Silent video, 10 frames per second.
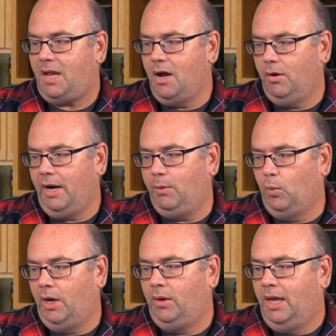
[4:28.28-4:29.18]
All right,
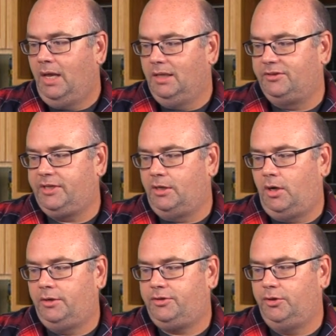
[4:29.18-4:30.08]
well, let's get
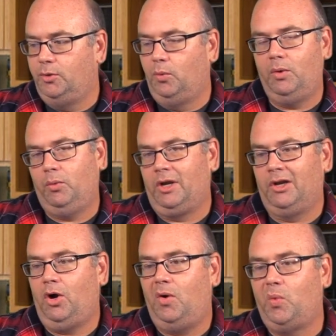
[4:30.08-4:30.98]
on to what we're going to
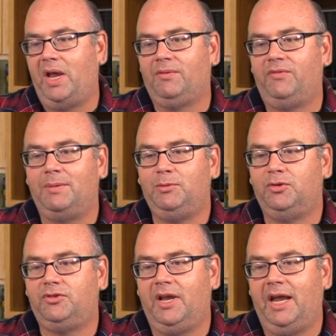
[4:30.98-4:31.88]
call Wake and Vape
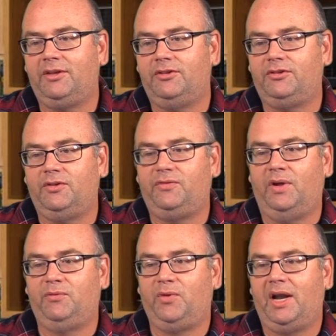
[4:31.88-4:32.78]
News today, because this is
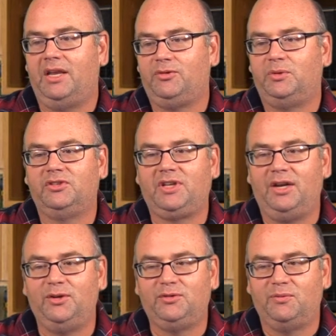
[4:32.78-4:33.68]
Fun Friday, so we just kind
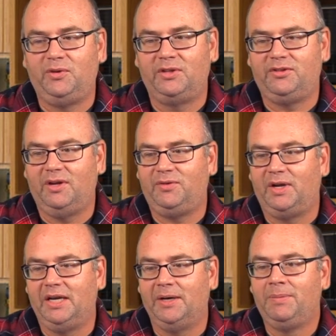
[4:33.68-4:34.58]
of do some fun stuff
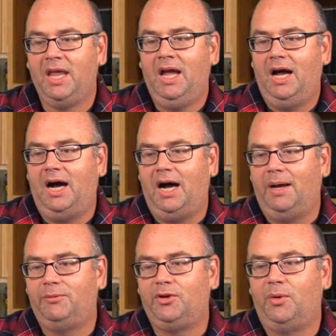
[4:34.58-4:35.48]
on here.
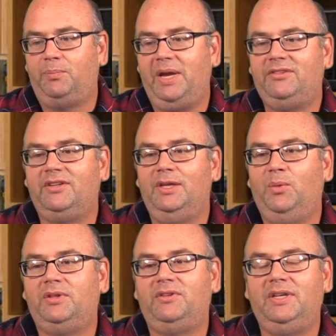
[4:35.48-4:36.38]
So basically
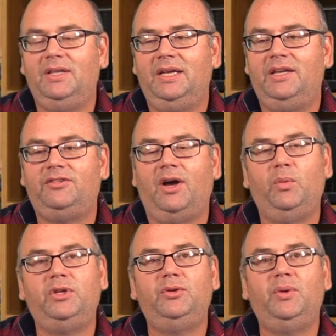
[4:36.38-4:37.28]
what the deal is,
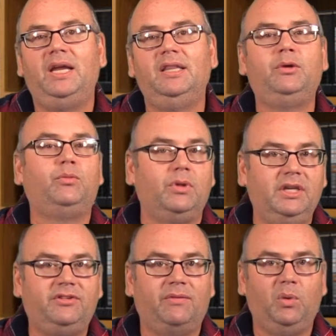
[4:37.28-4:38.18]
we do a liquid
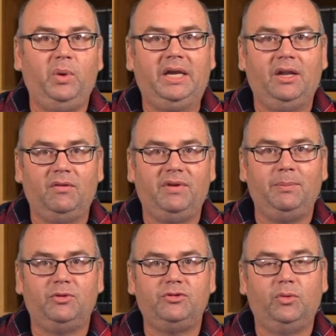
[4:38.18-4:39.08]
release every week in our
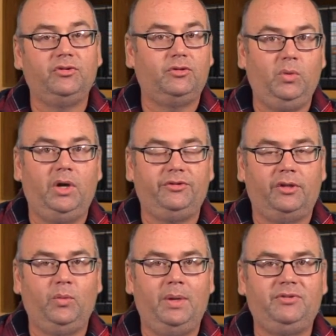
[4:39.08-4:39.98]
vapor stores as well as on
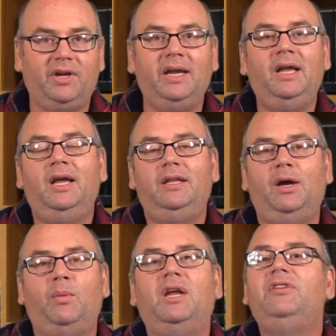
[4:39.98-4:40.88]
the website.
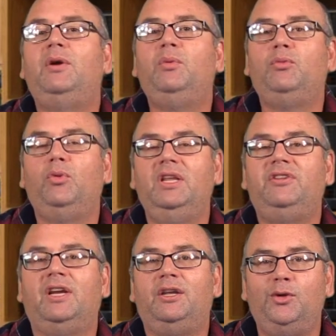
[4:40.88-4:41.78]
Now, when I say we're
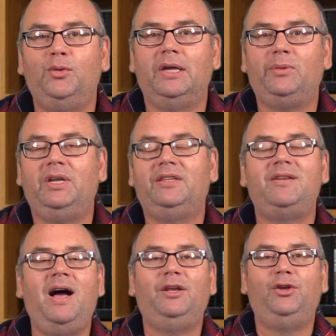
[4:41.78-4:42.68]
releasing a new liquid, it's
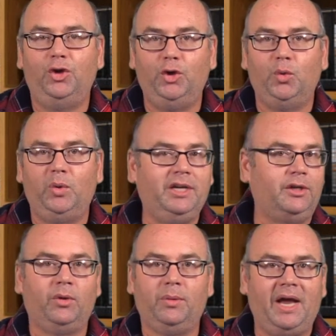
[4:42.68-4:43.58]
not new. We didn't
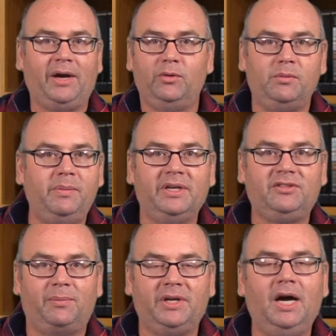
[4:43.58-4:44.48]
go in the back room and mix
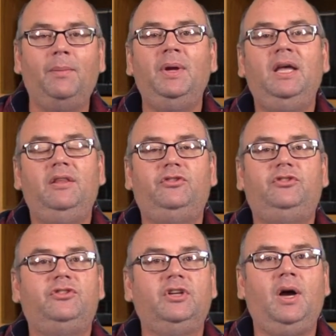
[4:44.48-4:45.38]
something up. This is
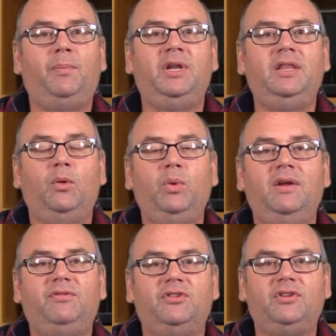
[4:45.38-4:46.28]
just a company that we
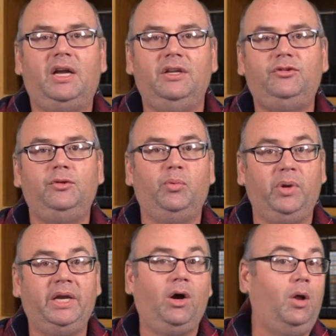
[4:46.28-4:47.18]
have decided to
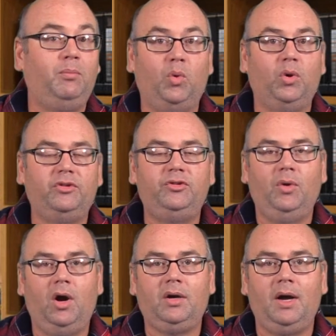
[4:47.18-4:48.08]
bring on board to
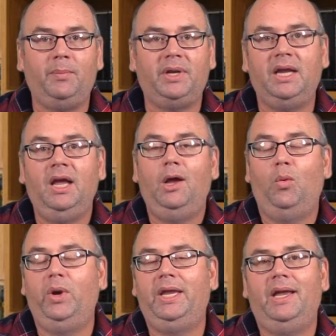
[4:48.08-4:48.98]
our company.
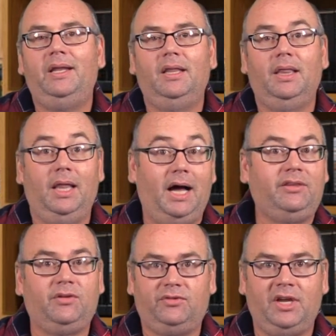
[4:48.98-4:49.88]
We get
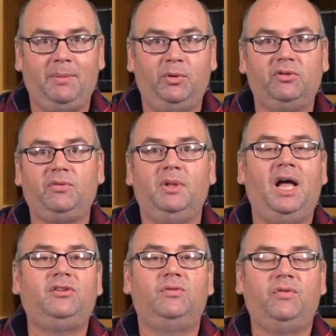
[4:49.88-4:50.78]
lots of samples from
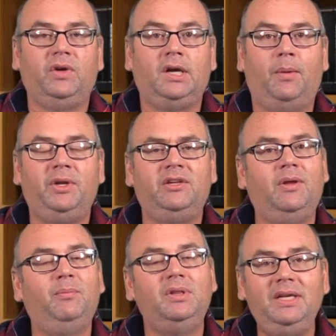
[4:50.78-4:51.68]
lots of different companies,
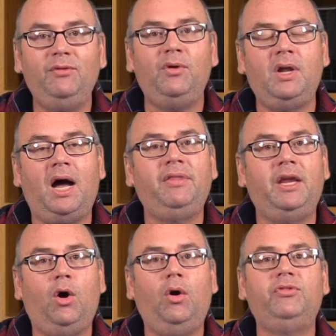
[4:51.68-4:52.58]
and believe it or not, they
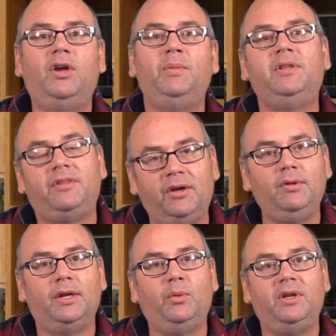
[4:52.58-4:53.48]
all tell me that their
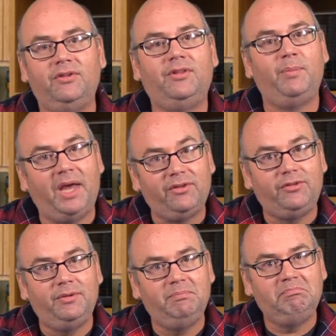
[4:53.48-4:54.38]
liquid is the best.